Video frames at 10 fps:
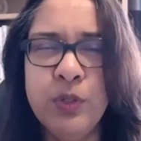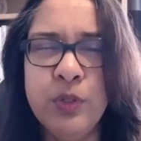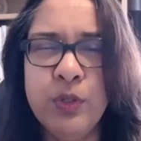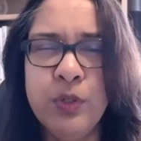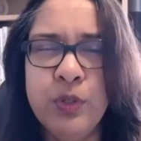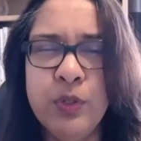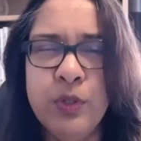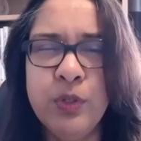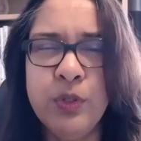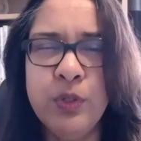area of
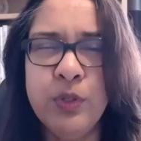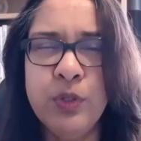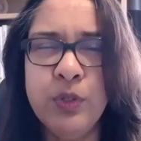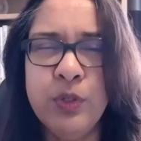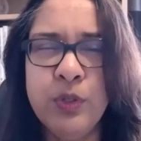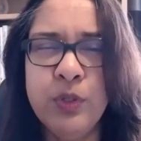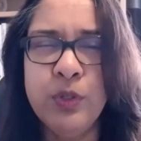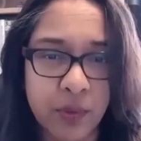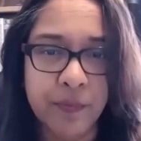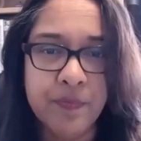health for
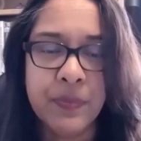example